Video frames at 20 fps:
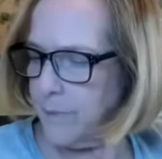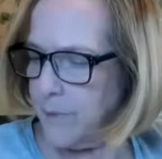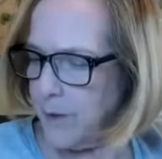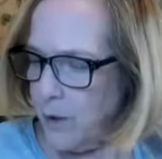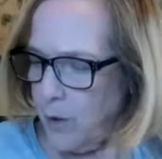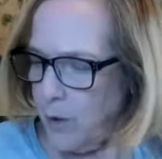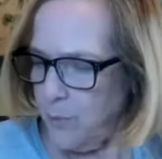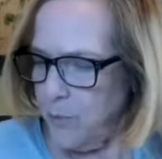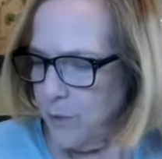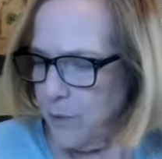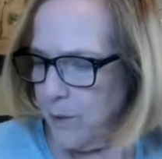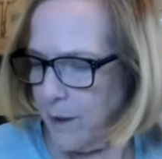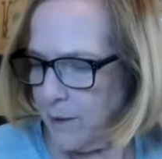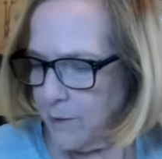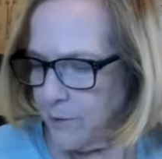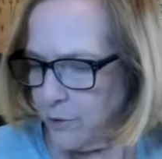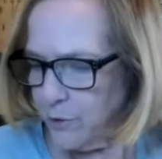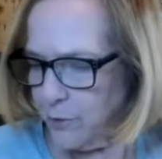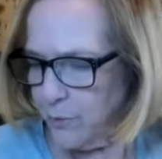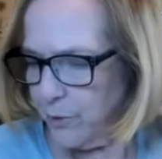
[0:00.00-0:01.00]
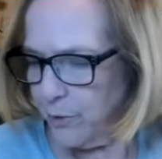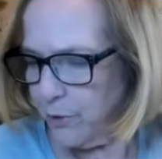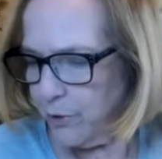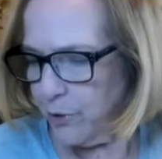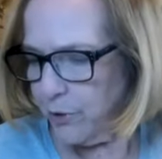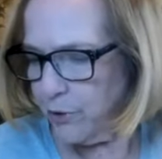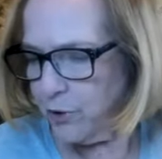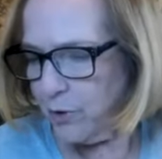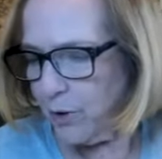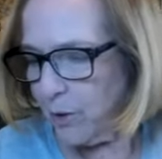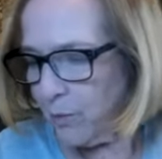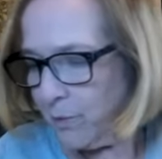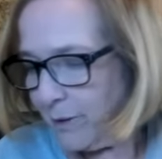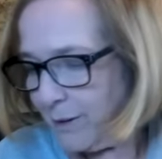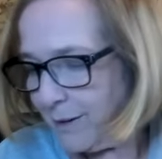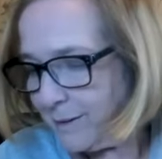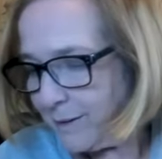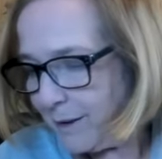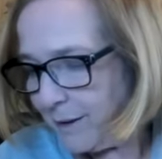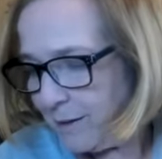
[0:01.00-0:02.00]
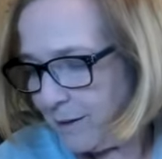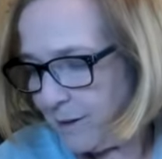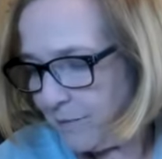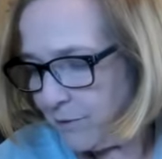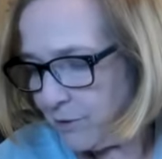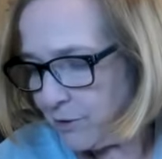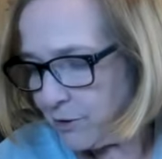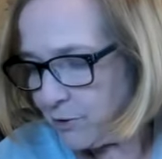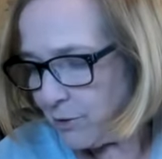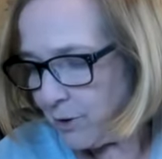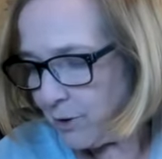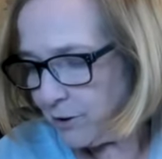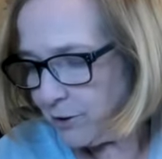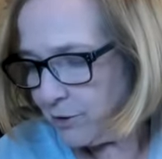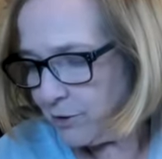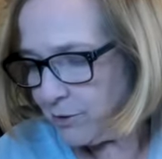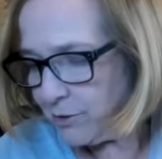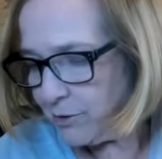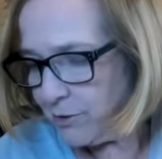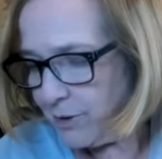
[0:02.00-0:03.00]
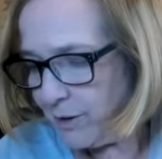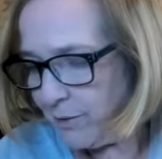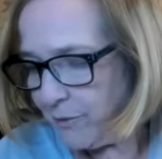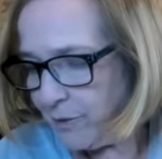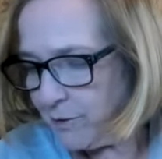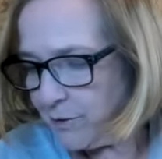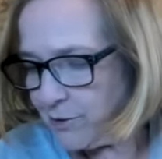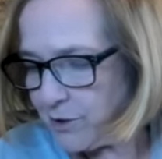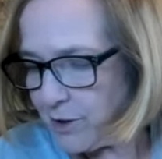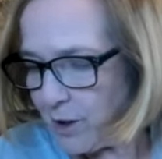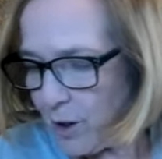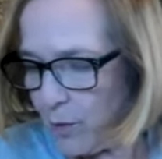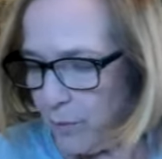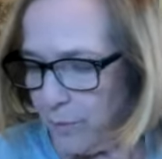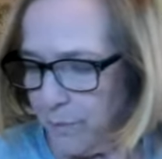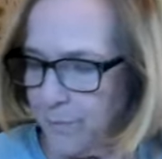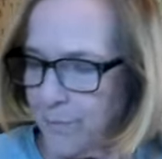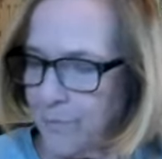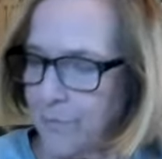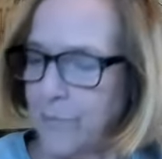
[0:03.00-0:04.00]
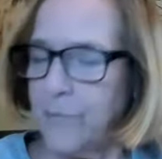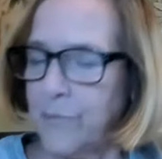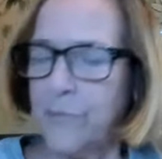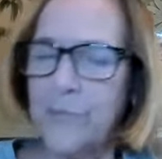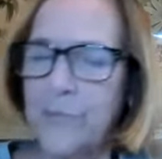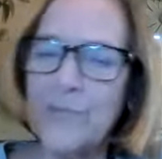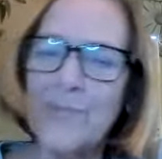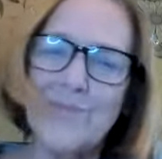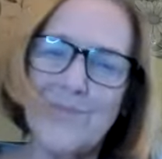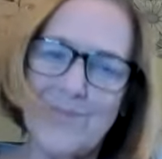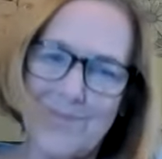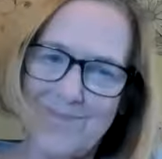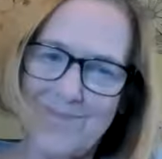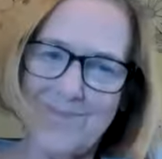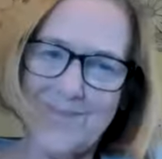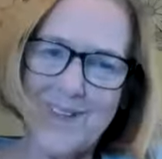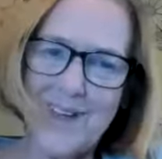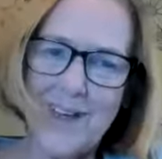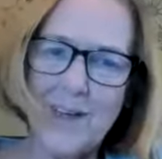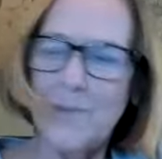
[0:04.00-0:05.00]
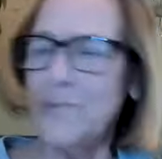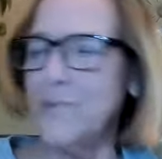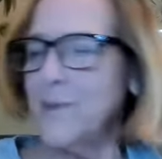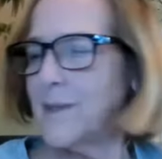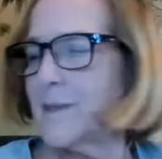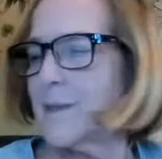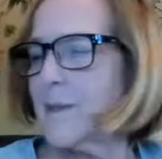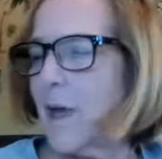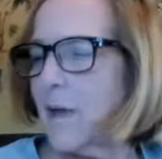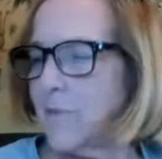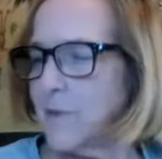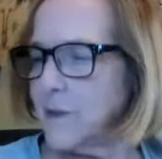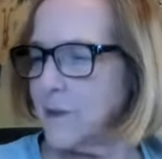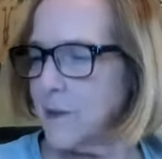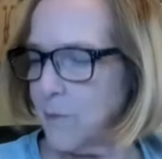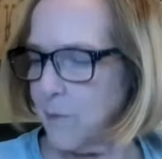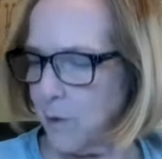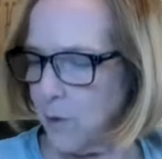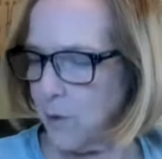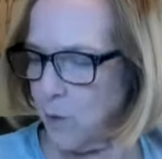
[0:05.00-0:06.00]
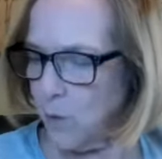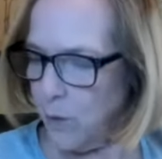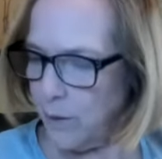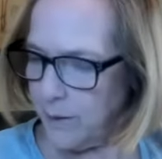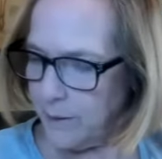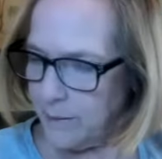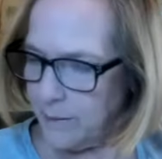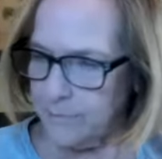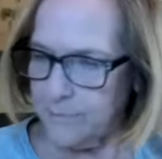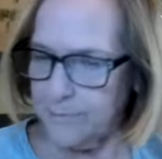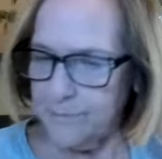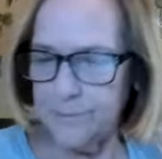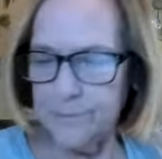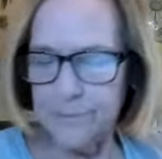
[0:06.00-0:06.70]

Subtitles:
I hope you guys are doing good. I realize I didn't give instructions or nothing. So, okay, this is obviously a recording.